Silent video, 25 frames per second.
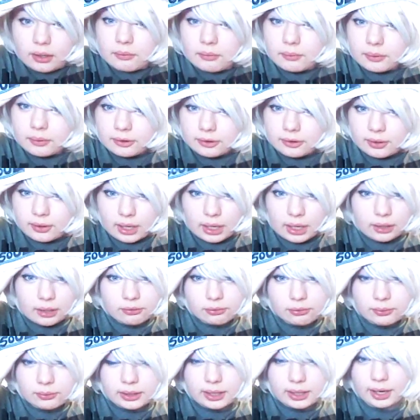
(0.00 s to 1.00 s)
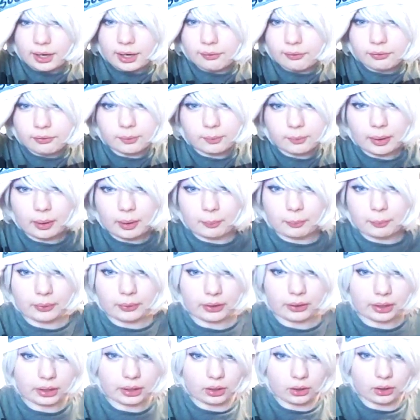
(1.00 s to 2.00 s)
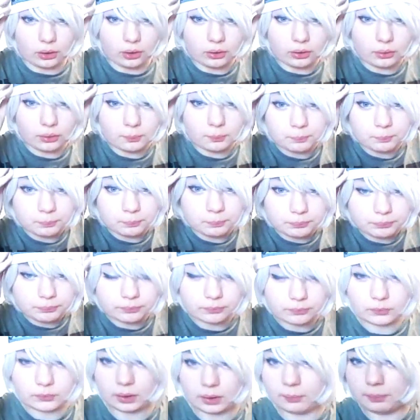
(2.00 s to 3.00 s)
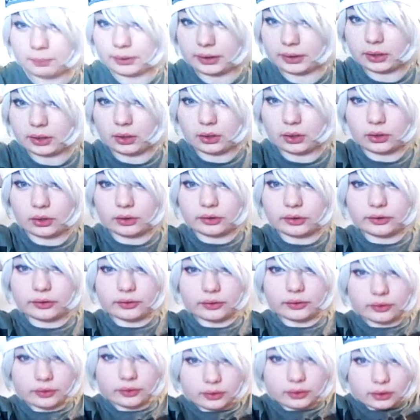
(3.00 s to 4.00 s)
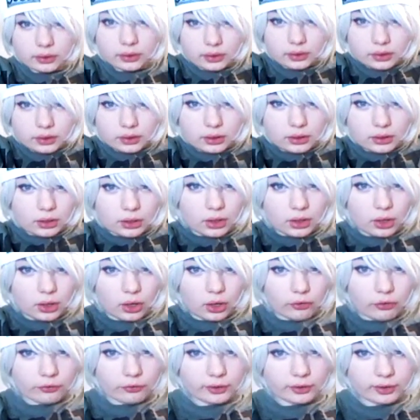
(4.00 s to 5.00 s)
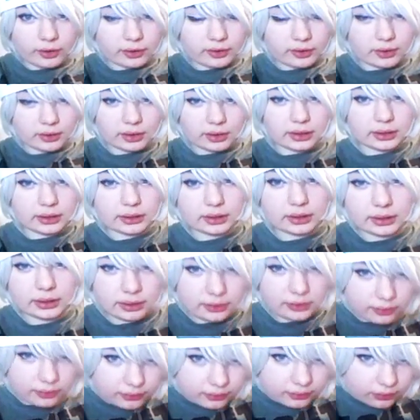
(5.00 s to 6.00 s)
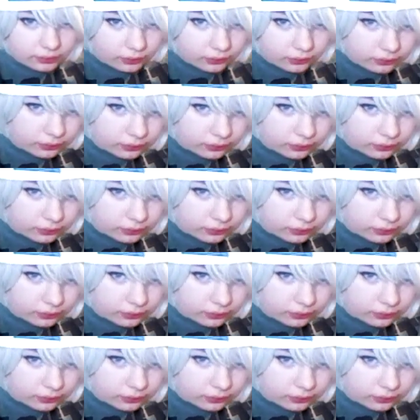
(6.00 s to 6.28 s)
which you have to be careful about putting on because obviously it's got